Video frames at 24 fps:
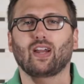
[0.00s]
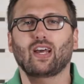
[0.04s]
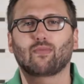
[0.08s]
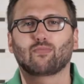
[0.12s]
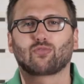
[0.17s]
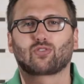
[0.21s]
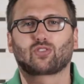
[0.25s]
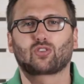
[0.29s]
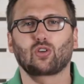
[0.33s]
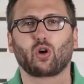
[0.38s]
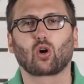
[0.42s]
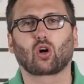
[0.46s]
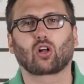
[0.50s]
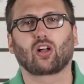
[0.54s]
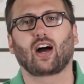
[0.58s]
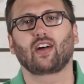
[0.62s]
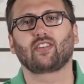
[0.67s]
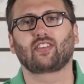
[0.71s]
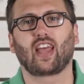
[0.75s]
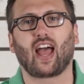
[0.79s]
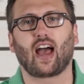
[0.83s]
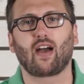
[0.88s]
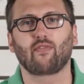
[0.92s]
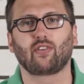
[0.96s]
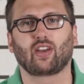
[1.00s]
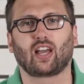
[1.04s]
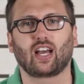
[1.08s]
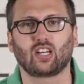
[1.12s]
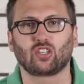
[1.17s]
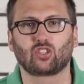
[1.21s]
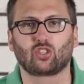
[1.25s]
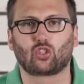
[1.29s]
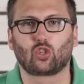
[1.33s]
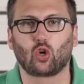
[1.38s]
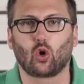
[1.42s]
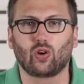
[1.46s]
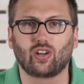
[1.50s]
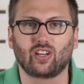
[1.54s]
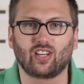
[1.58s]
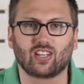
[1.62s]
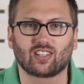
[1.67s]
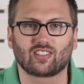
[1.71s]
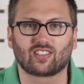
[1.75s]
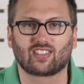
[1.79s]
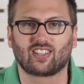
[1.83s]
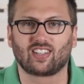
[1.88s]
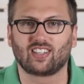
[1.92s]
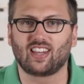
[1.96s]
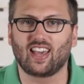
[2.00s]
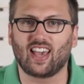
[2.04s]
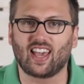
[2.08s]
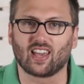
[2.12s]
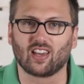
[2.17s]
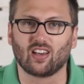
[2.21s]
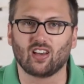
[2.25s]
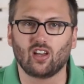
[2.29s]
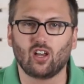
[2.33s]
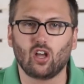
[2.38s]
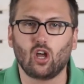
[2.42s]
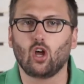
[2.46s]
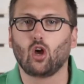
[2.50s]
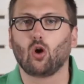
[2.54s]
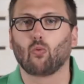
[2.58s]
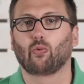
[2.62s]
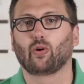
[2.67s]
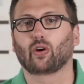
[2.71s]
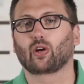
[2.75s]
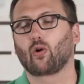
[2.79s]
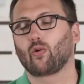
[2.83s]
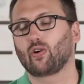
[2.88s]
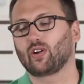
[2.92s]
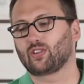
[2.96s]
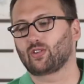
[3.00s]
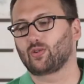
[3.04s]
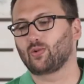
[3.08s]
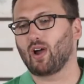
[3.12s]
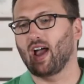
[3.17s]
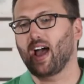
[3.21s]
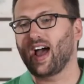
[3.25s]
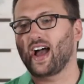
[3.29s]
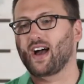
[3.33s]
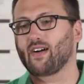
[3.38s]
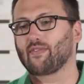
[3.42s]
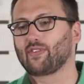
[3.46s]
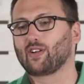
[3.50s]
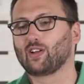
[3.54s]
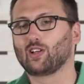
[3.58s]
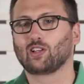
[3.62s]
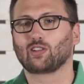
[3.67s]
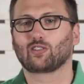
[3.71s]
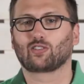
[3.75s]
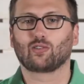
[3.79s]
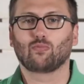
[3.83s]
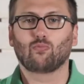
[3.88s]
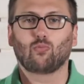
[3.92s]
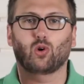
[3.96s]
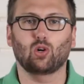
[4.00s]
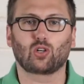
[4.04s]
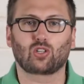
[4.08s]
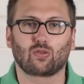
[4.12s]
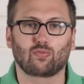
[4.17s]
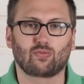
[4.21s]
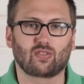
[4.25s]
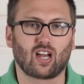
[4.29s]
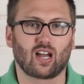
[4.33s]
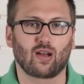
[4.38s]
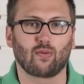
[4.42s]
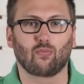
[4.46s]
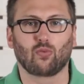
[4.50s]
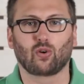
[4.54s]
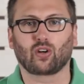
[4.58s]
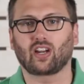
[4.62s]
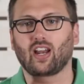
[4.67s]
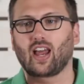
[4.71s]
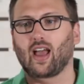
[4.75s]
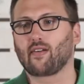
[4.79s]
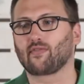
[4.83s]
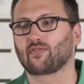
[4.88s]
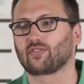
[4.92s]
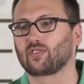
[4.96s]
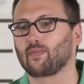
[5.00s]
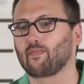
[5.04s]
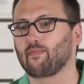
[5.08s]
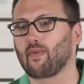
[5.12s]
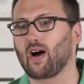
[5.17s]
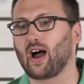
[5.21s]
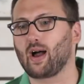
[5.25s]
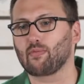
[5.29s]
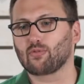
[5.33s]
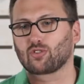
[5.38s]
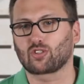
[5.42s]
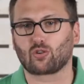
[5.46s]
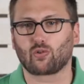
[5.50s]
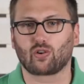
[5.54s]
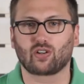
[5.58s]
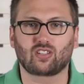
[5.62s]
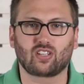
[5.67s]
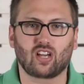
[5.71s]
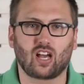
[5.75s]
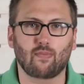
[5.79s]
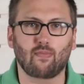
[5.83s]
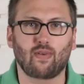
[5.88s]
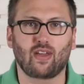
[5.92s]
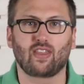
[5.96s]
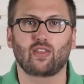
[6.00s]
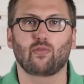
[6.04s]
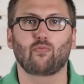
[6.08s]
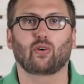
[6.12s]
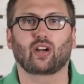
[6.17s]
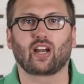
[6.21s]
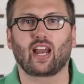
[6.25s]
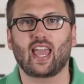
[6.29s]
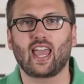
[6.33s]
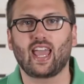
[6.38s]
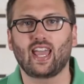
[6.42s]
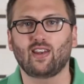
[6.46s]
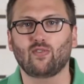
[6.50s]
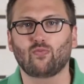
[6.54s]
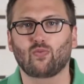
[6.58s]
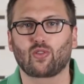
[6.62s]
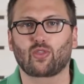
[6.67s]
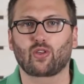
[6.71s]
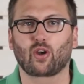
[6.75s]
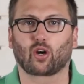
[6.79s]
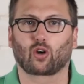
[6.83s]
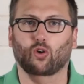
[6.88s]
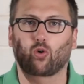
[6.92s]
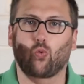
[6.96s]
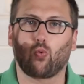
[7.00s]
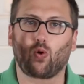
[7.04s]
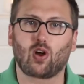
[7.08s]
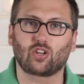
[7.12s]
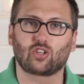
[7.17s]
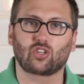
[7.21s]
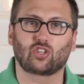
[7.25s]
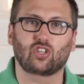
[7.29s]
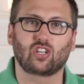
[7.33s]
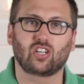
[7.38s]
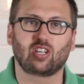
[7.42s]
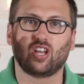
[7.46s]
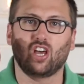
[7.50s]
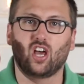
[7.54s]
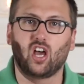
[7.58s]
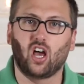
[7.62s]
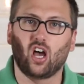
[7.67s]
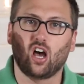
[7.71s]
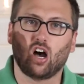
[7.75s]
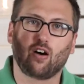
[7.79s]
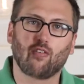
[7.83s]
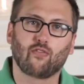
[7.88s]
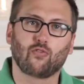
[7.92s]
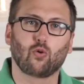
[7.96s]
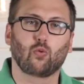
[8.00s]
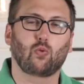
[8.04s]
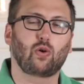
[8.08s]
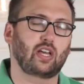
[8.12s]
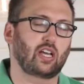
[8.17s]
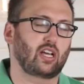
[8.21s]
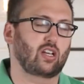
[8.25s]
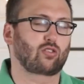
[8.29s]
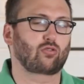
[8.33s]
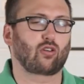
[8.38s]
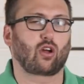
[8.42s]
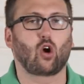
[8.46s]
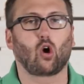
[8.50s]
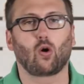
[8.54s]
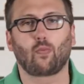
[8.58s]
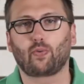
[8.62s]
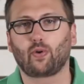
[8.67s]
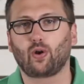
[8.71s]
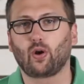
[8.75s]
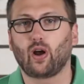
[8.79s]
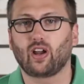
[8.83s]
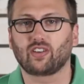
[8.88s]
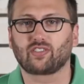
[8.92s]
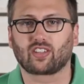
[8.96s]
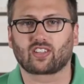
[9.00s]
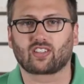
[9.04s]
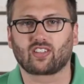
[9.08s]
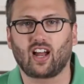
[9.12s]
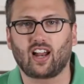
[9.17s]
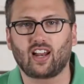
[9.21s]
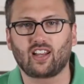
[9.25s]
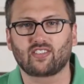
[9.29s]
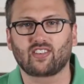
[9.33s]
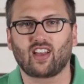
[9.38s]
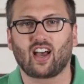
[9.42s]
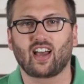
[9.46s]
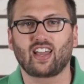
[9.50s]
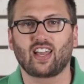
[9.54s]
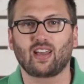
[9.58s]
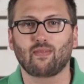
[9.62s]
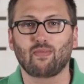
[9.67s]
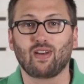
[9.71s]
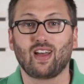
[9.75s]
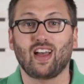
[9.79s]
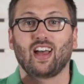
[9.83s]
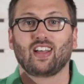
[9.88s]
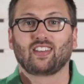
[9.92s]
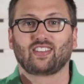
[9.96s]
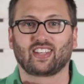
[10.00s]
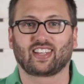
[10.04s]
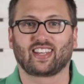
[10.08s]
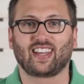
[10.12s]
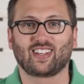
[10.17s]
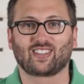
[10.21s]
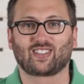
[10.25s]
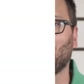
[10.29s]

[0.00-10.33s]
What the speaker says: I am so glad to have you guys joining us today. We're going to have some worship time, we're going to have some Bible story time, and then we're going to end with our question of the week. So I hope you're as excited as I am to get